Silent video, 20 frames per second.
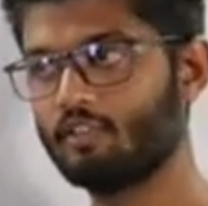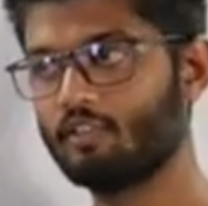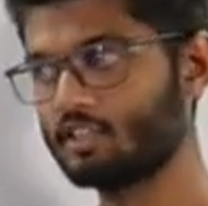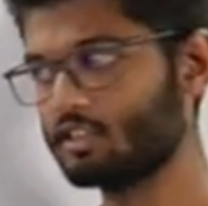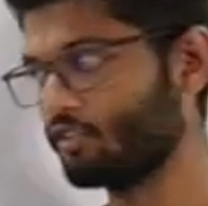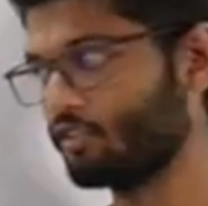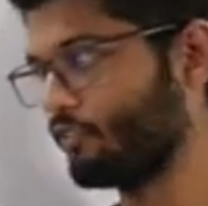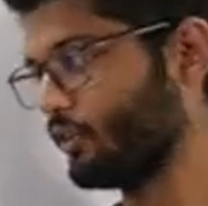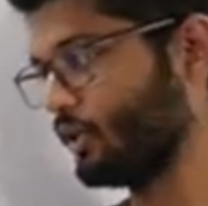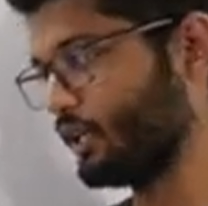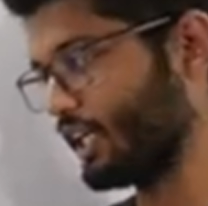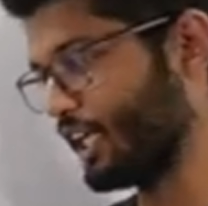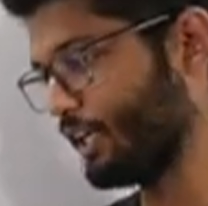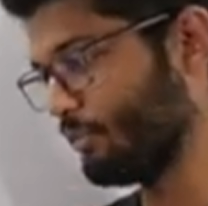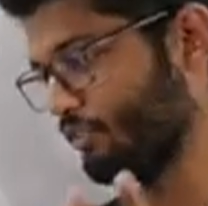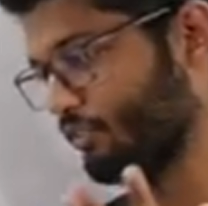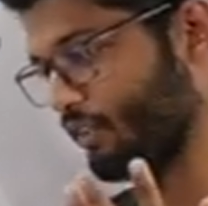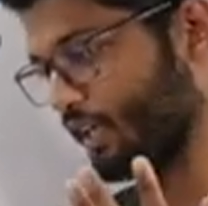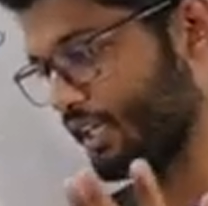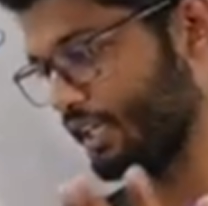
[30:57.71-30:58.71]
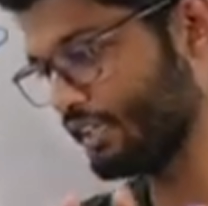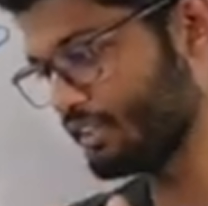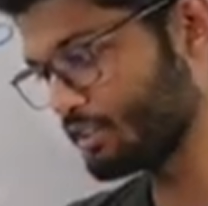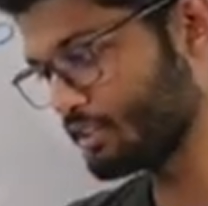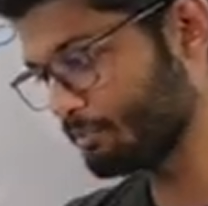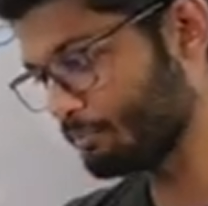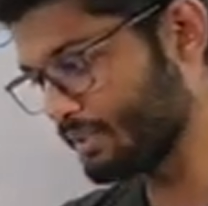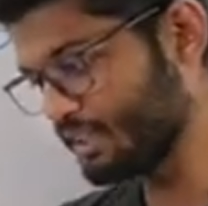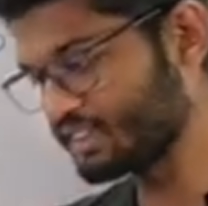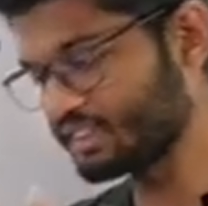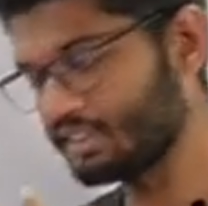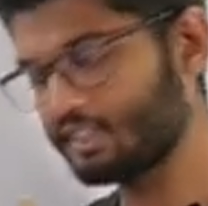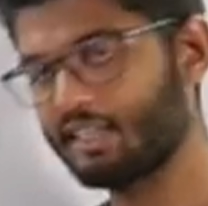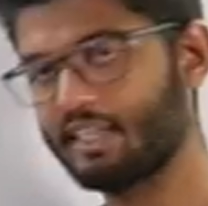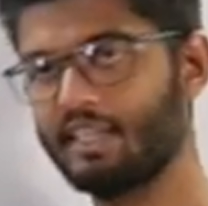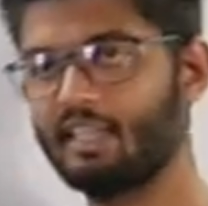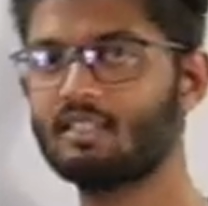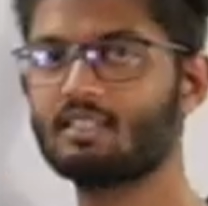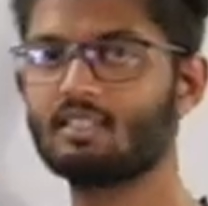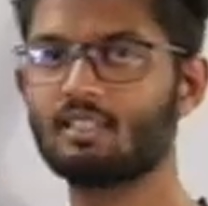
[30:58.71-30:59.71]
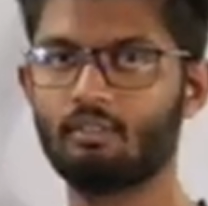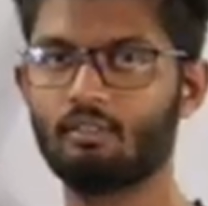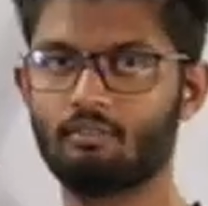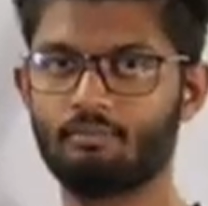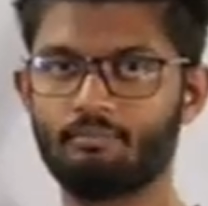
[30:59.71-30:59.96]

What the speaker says: First of all, tell me what is a percentage?